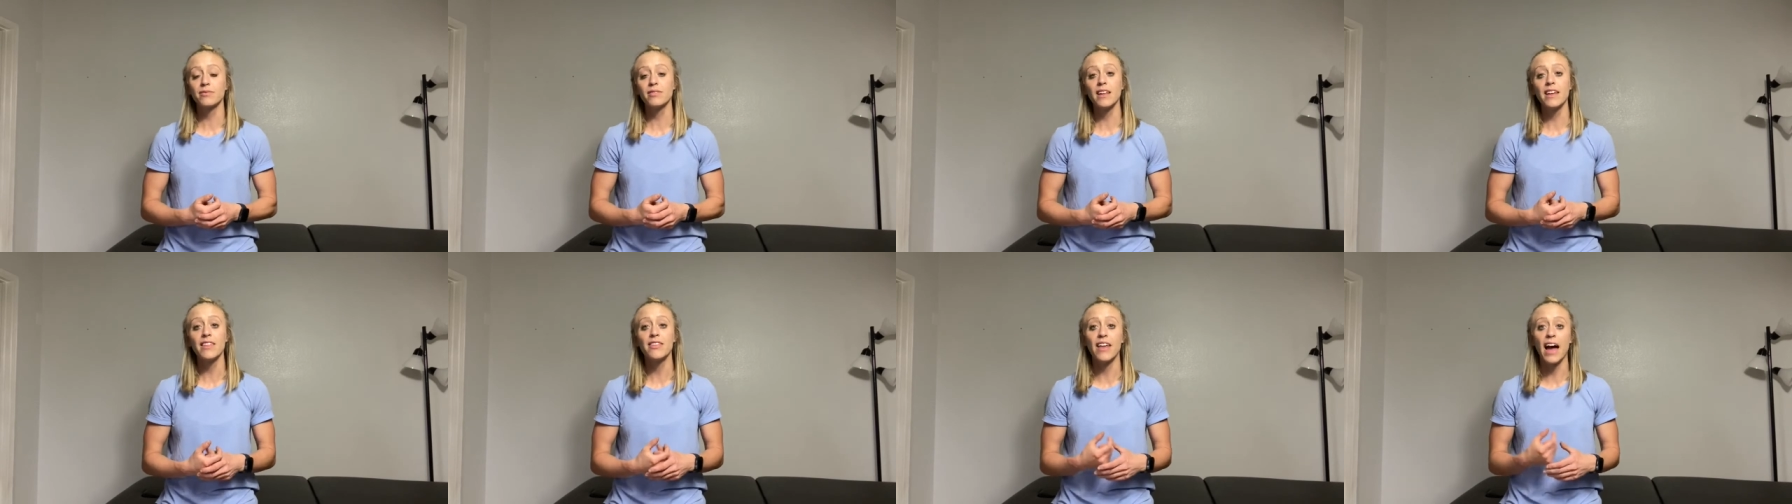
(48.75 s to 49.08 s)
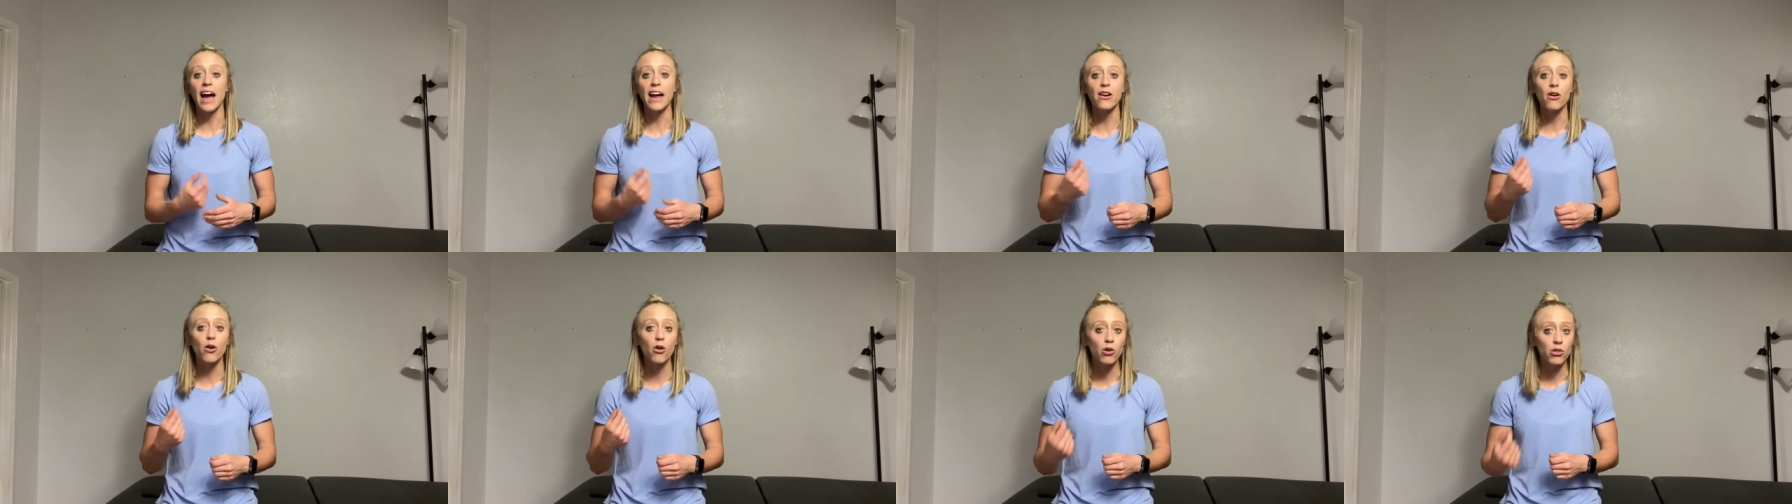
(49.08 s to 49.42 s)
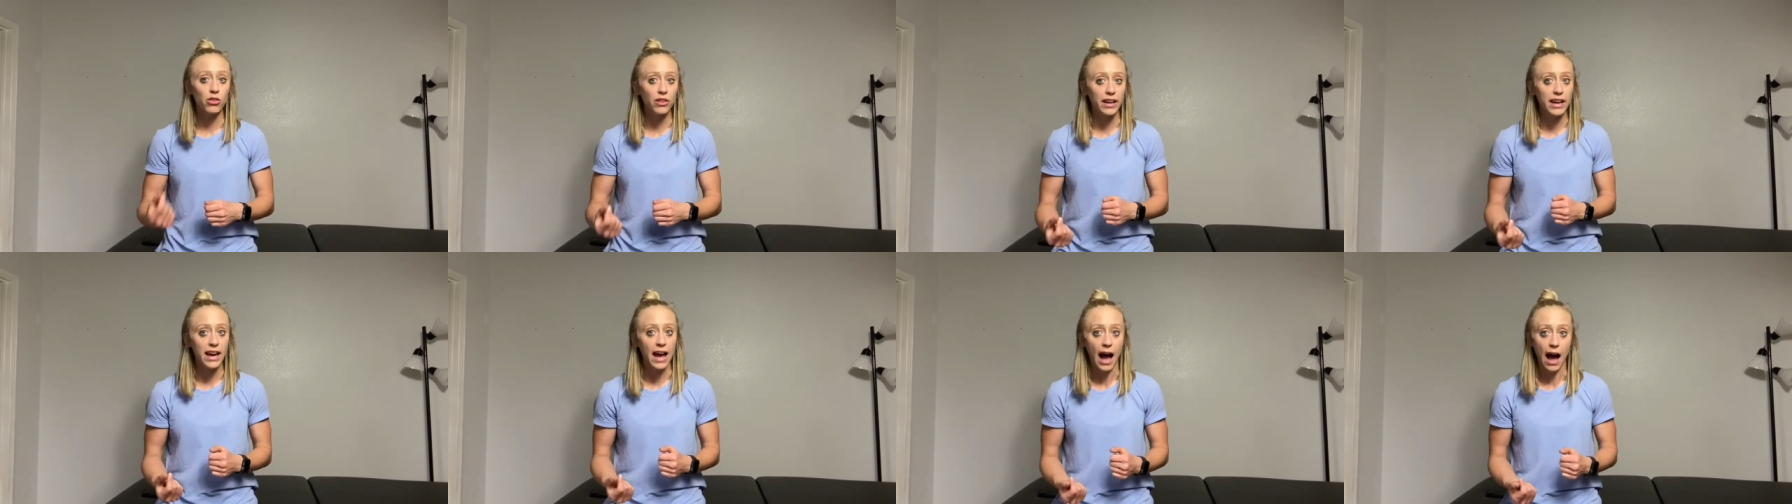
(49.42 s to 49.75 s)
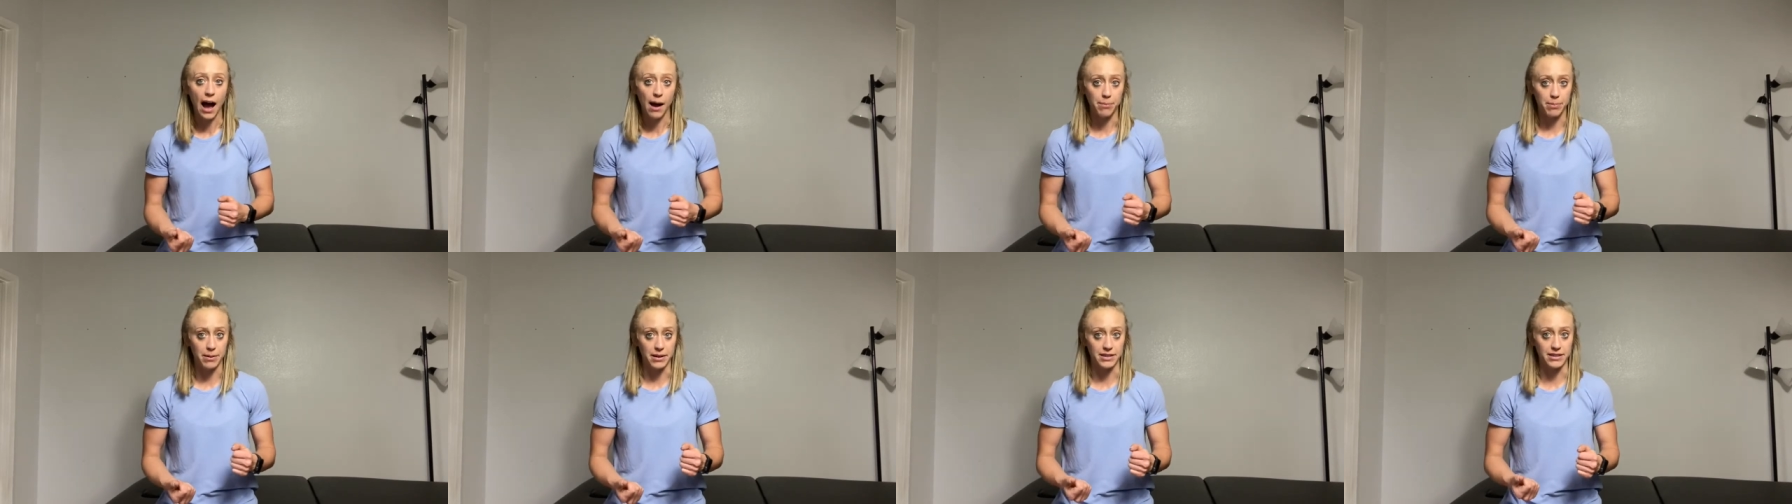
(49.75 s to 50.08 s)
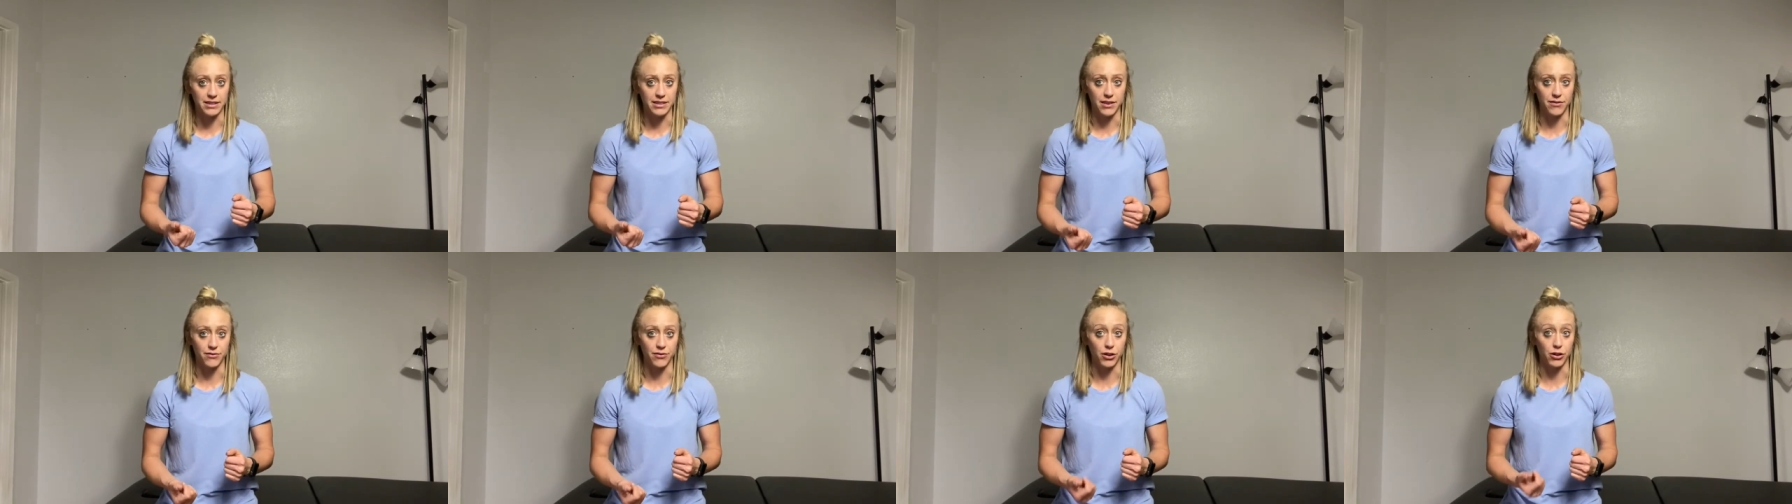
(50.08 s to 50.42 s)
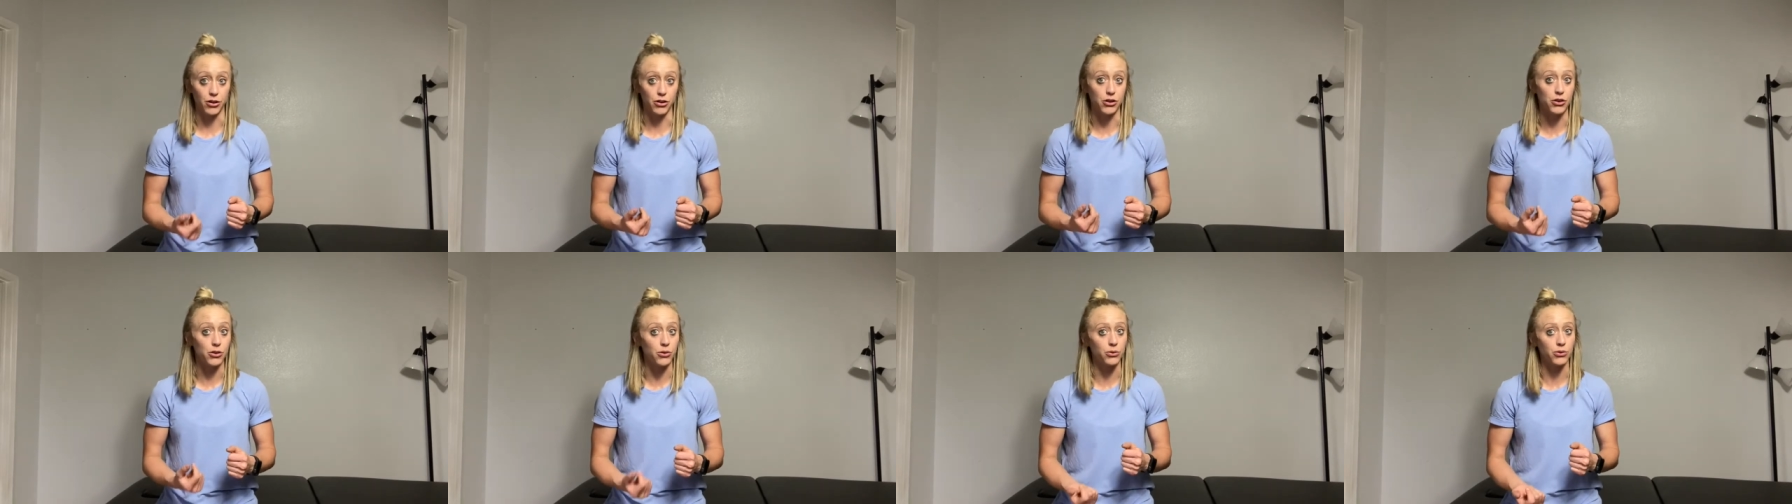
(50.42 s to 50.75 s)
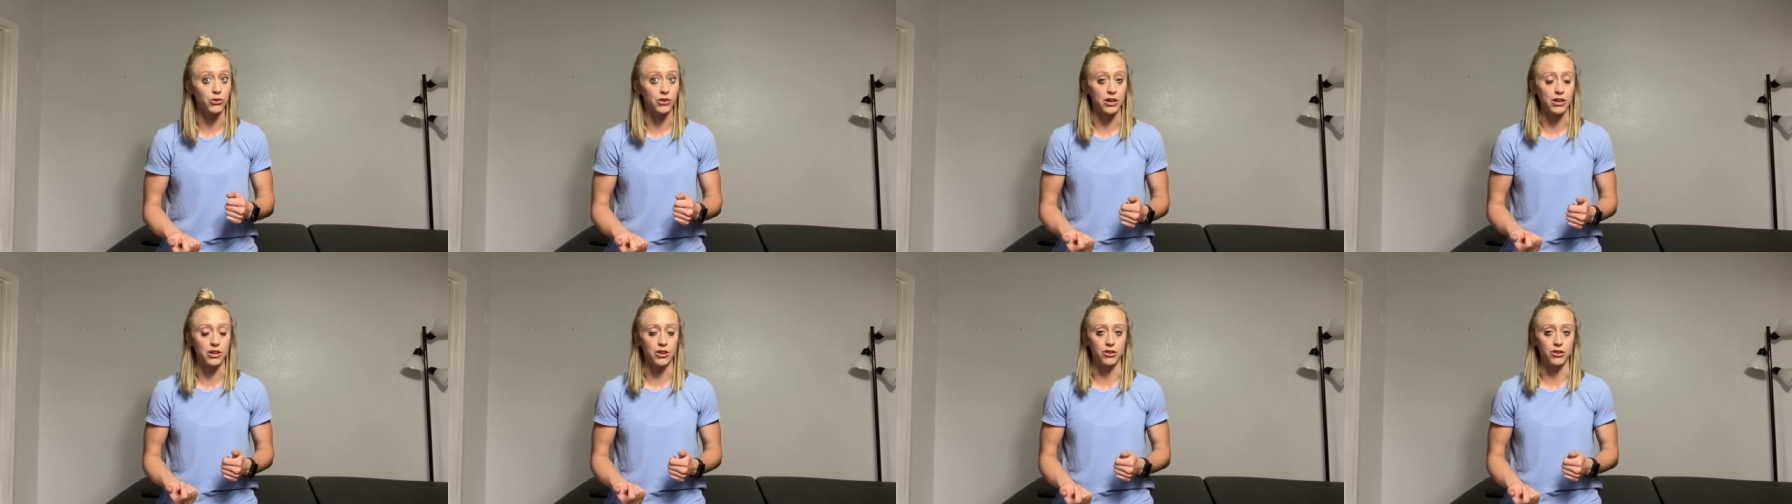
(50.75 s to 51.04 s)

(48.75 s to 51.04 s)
That only happens if you're using